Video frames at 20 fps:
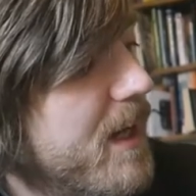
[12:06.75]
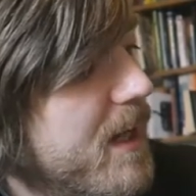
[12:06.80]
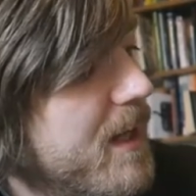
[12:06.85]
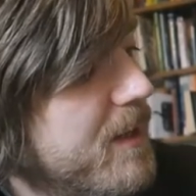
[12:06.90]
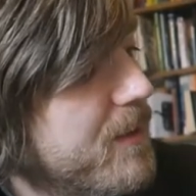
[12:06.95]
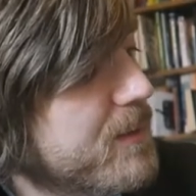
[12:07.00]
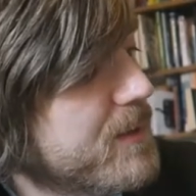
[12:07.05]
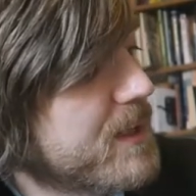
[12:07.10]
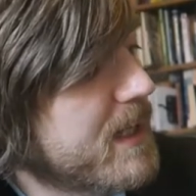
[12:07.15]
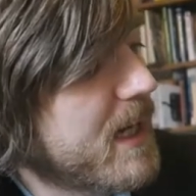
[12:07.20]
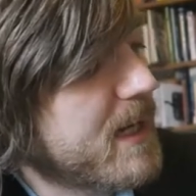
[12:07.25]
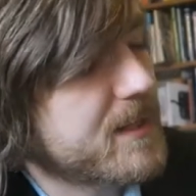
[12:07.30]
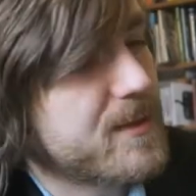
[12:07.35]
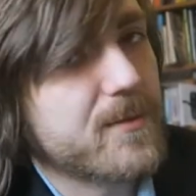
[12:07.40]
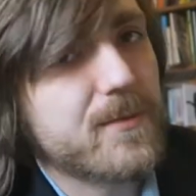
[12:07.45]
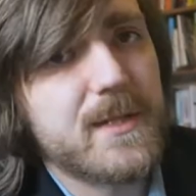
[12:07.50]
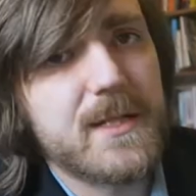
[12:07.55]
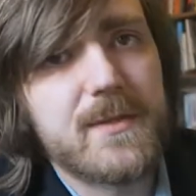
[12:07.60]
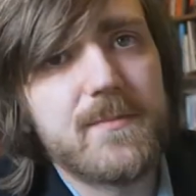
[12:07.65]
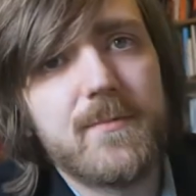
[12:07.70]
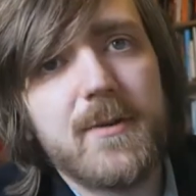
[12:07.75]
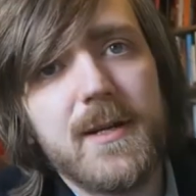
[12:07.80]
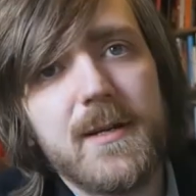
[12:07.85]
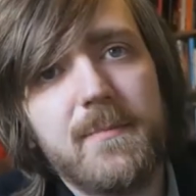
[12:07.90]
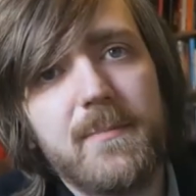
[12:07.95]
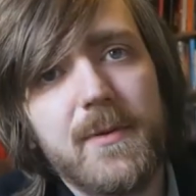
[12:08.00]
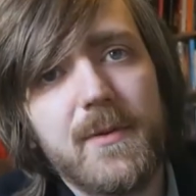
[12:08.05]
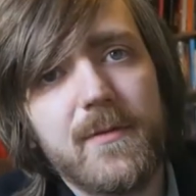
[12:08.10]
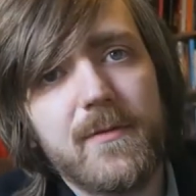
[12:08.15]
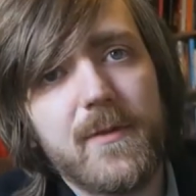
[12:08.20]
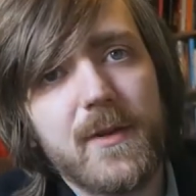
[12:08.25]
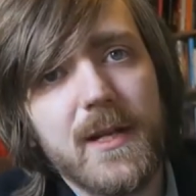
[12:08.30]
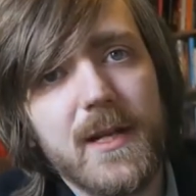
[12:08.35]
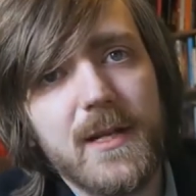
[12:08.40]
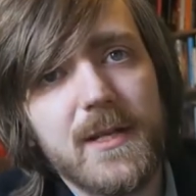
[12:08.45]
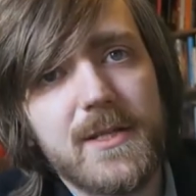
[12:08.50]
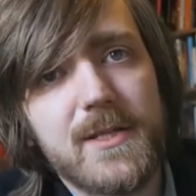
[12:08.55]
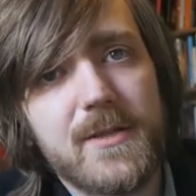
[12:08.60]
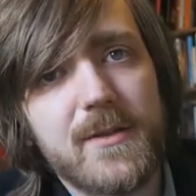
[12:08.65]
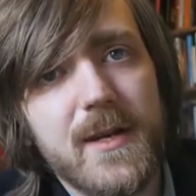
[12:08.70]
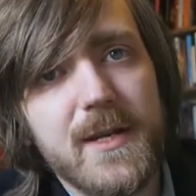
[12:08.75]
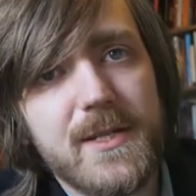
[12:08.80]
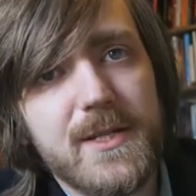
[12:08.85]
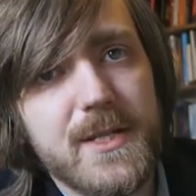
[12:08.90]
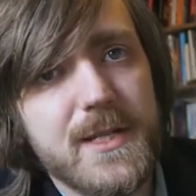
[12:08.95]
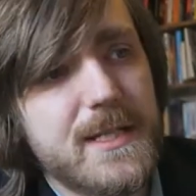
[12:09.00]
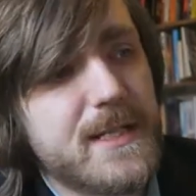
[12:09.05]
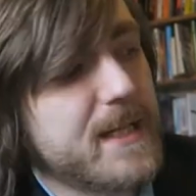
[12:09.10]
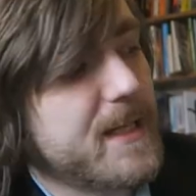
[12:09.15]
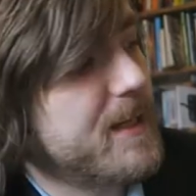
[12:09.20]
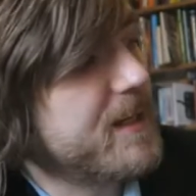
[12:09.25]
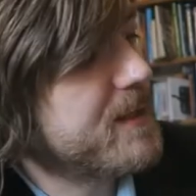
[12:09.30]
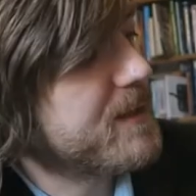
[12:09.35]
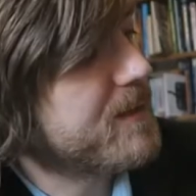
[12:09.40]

Uh, it also has all these really beautiful illustrations in